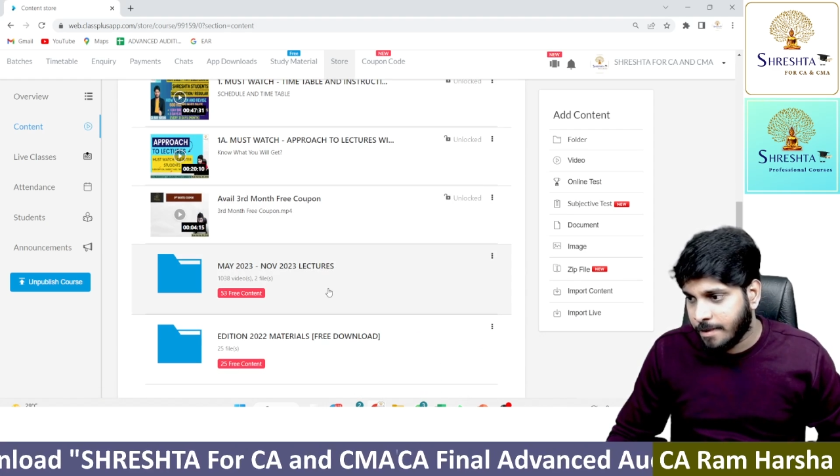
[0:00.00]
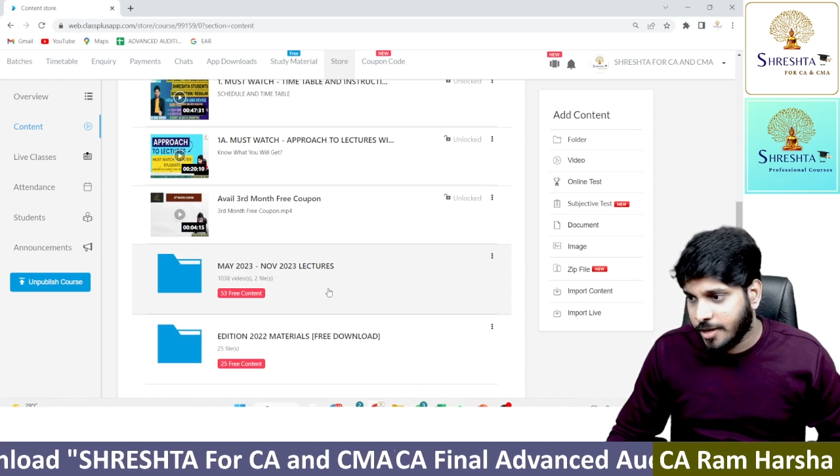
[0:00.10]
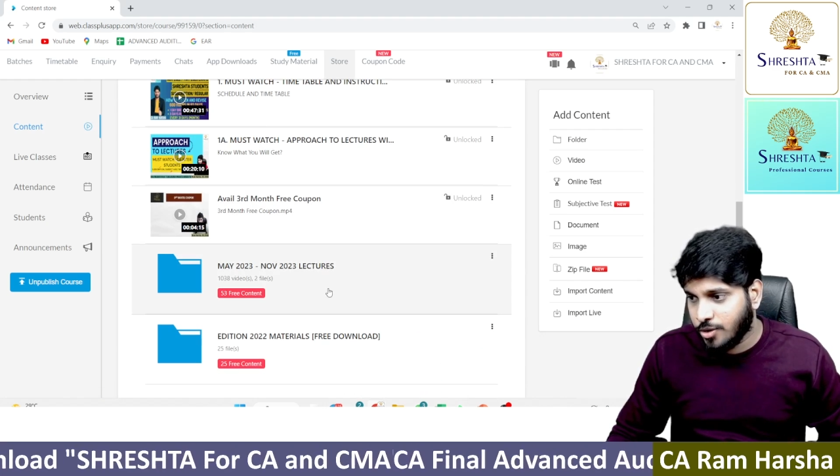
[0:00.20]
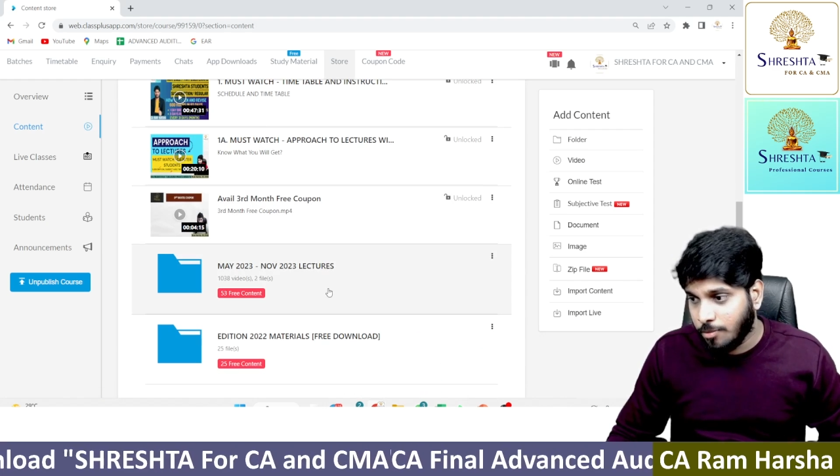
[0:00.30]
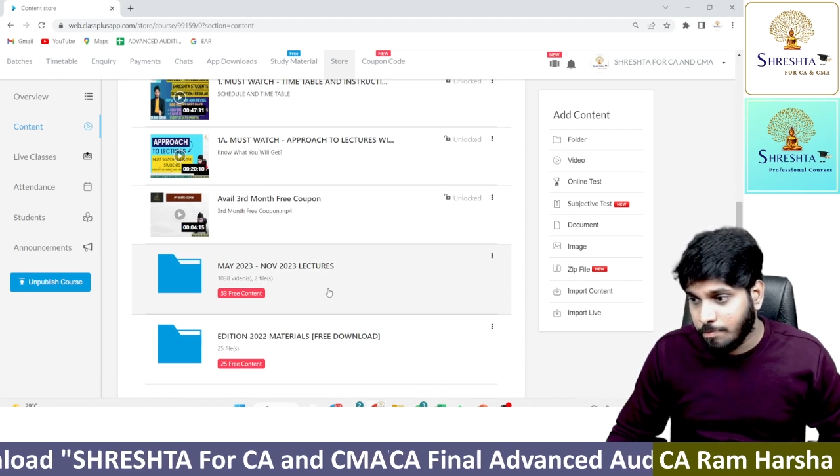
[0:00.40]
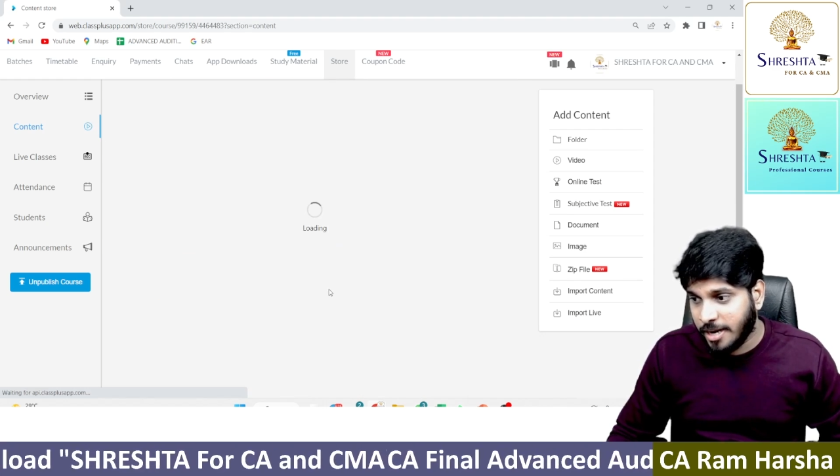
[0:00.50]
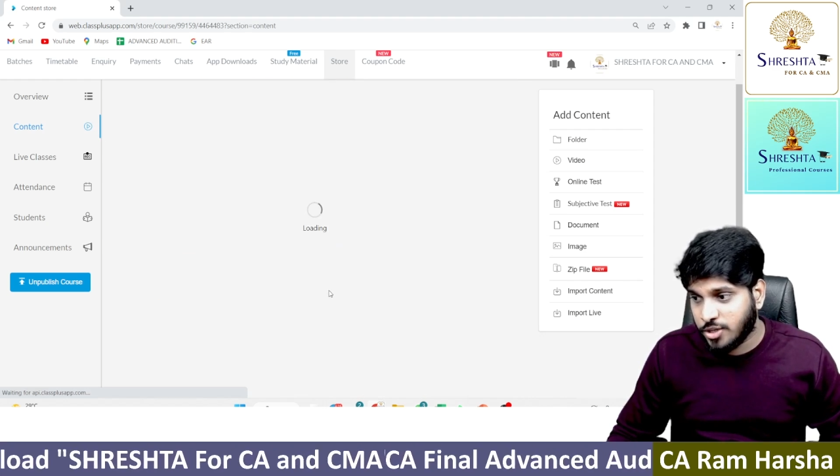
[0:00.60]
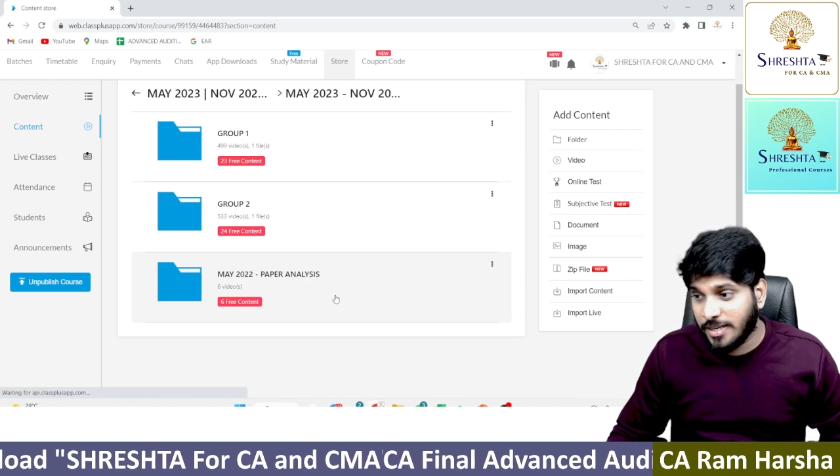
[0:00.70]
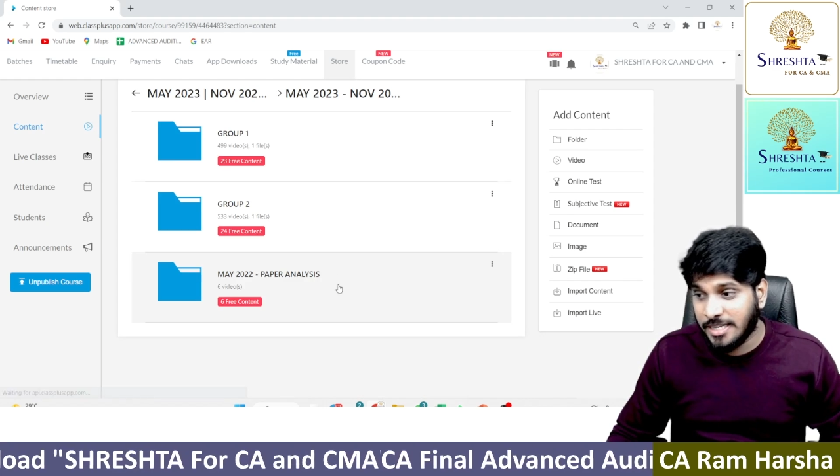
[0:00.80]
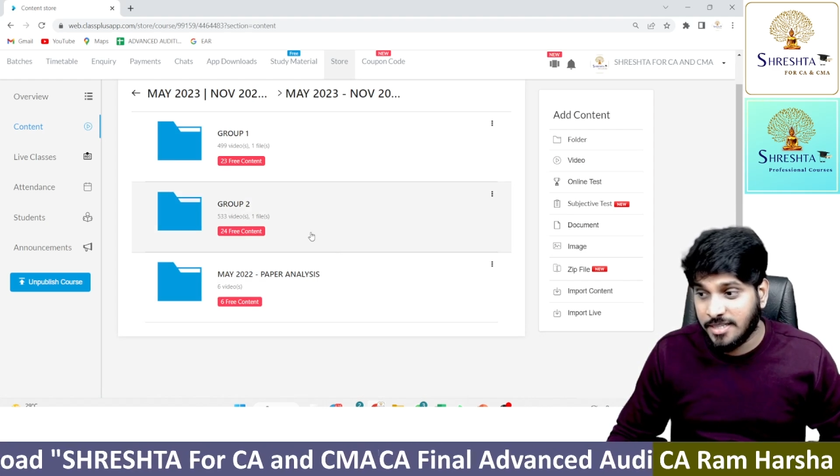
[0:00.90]
May
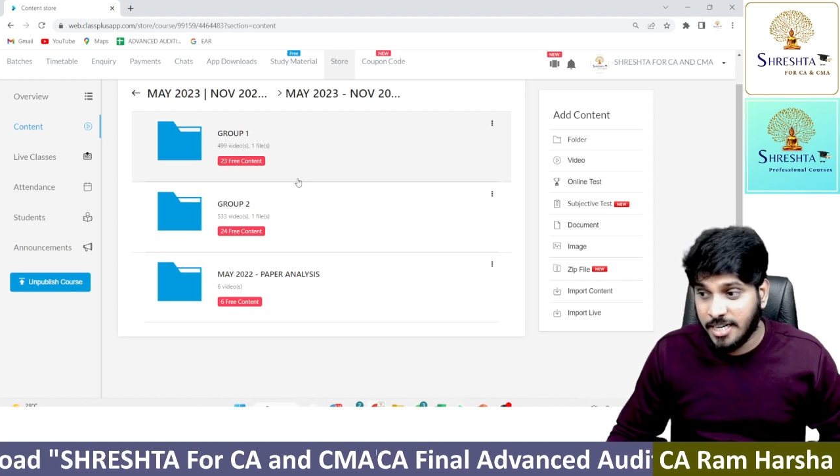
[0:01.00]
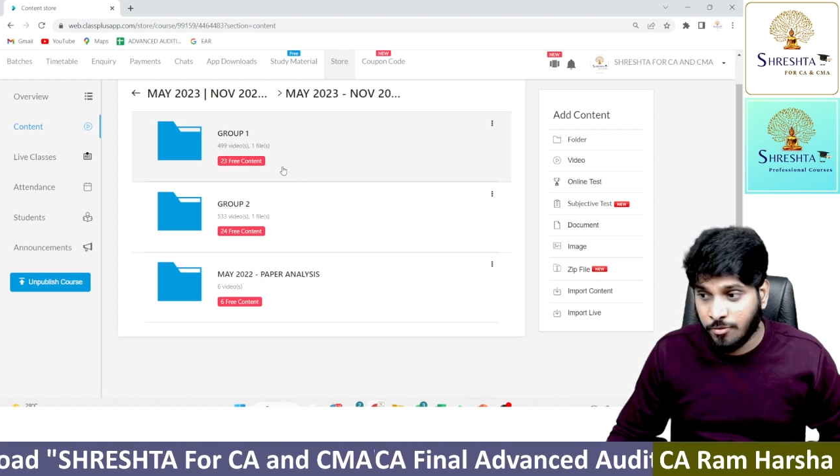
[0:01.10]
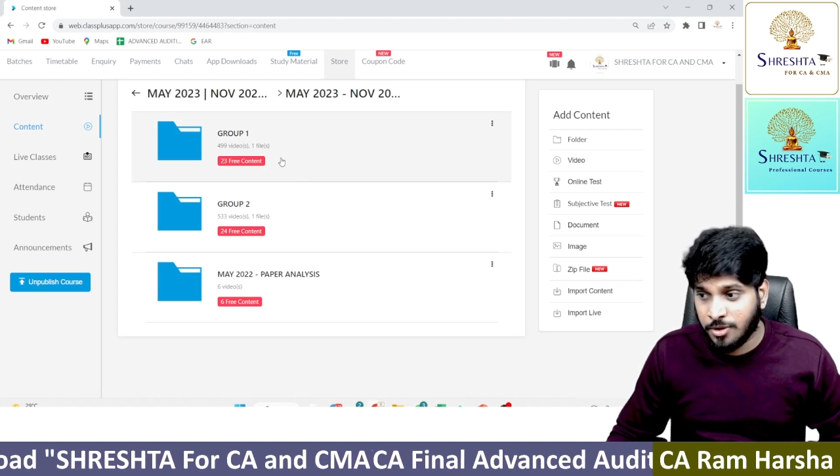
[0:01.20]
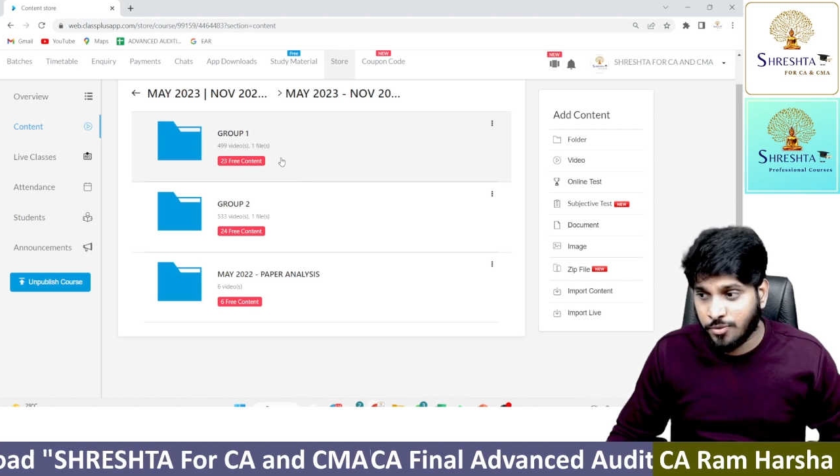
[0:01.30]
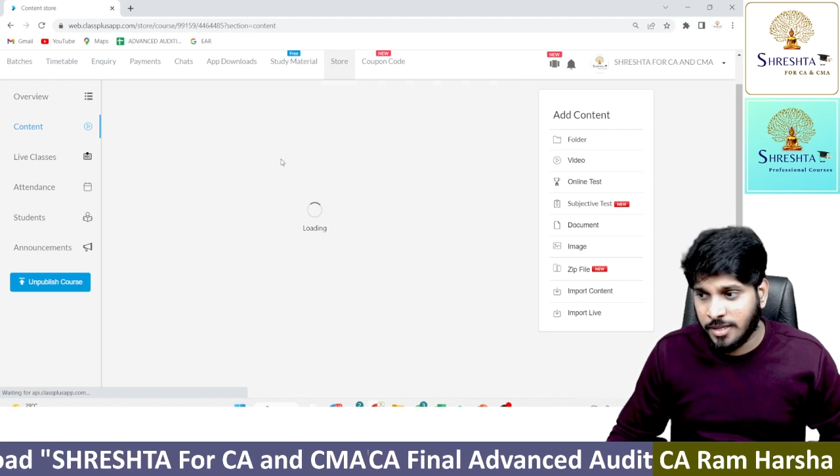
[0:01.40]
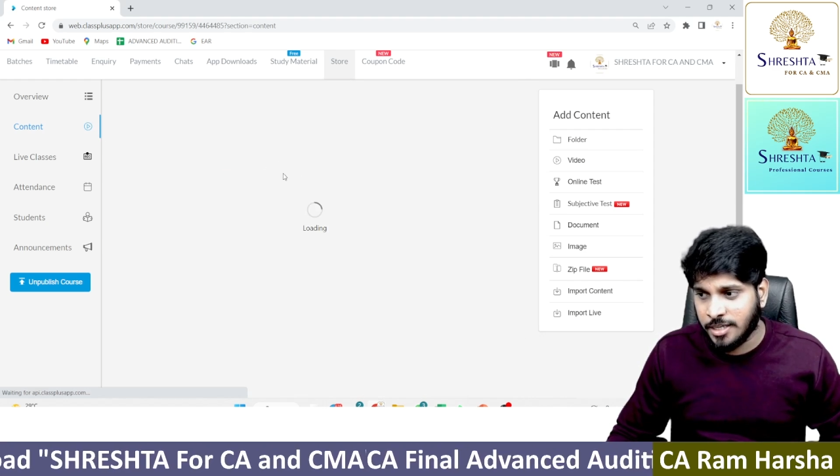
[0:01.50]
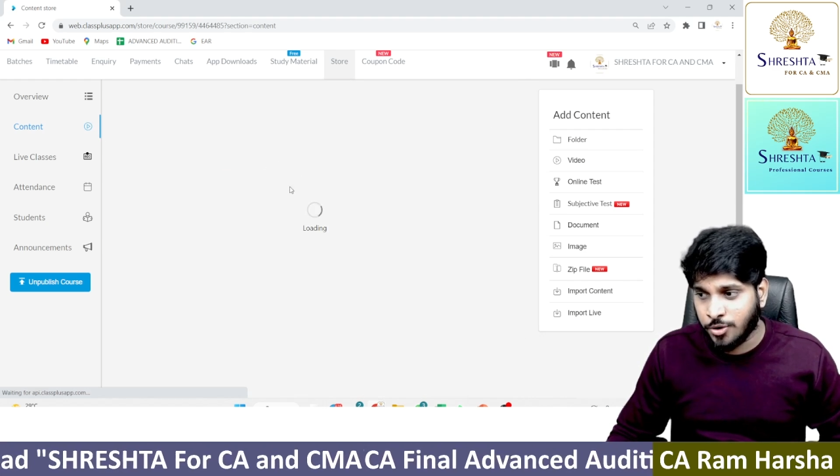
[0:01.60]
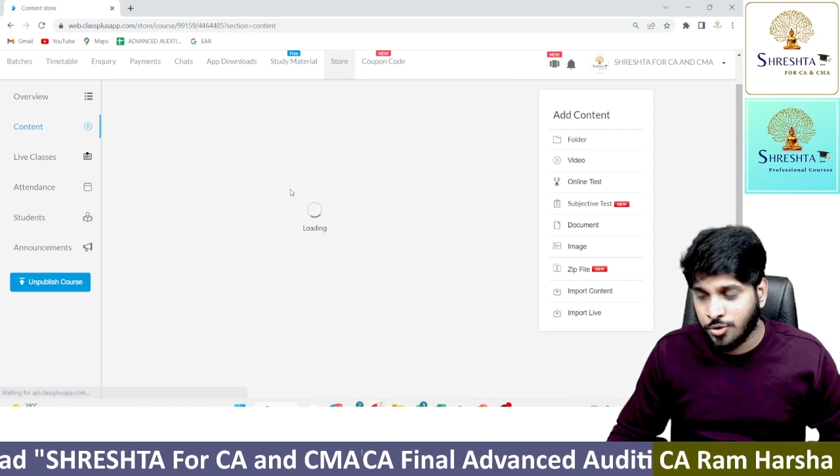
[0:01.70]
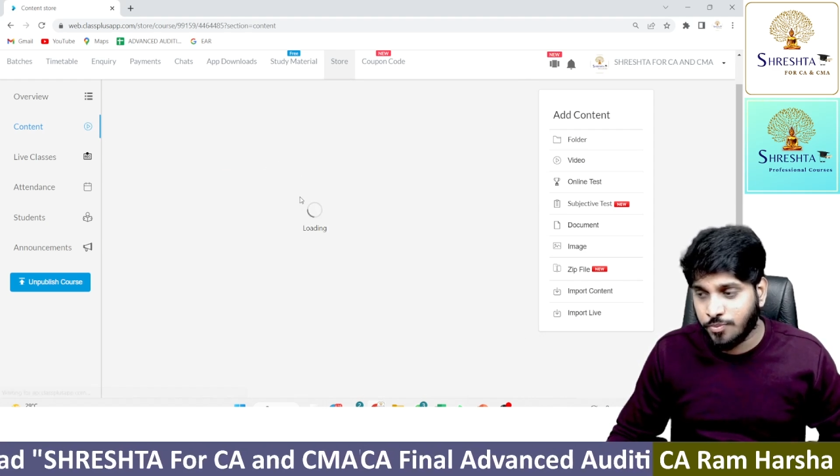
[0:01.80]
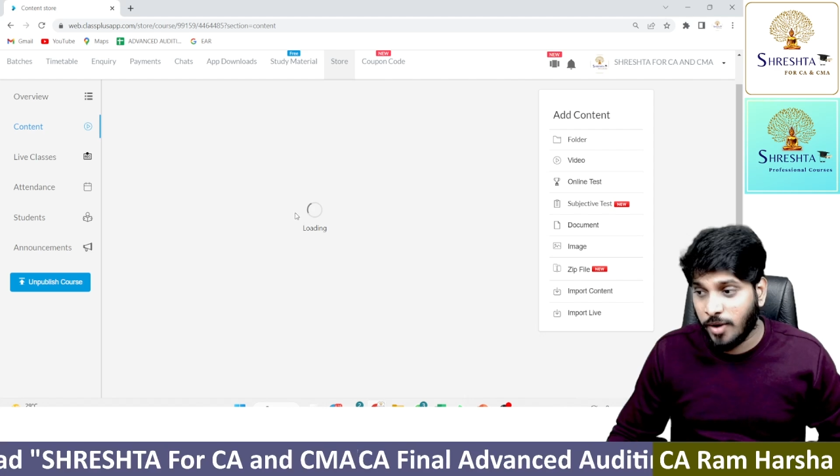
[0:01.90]
23, November 23,
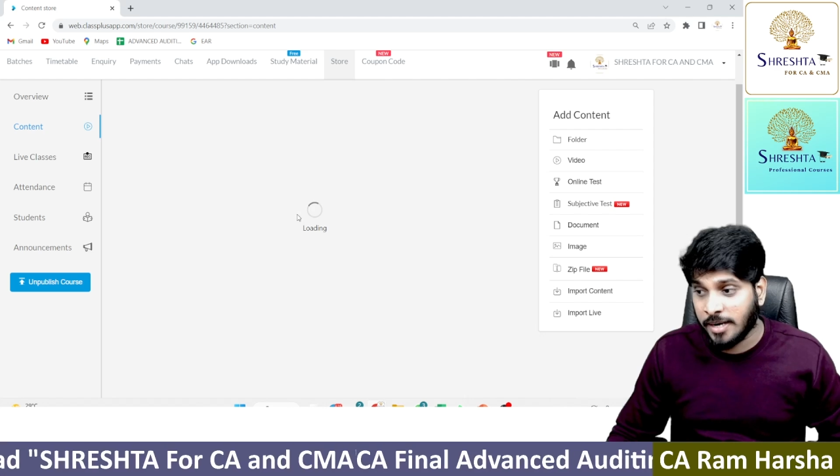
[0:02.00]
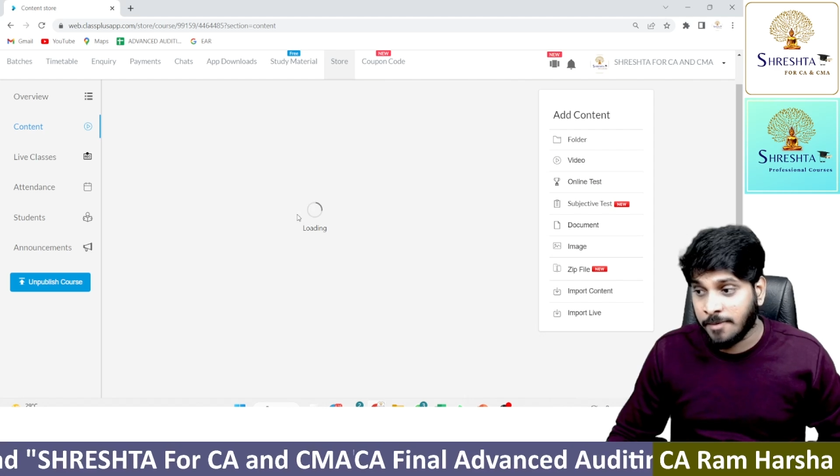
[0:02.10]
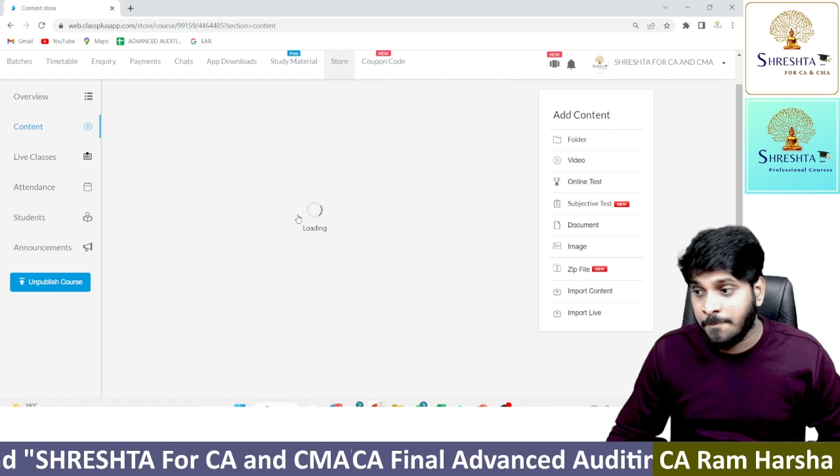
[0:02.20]
group 1,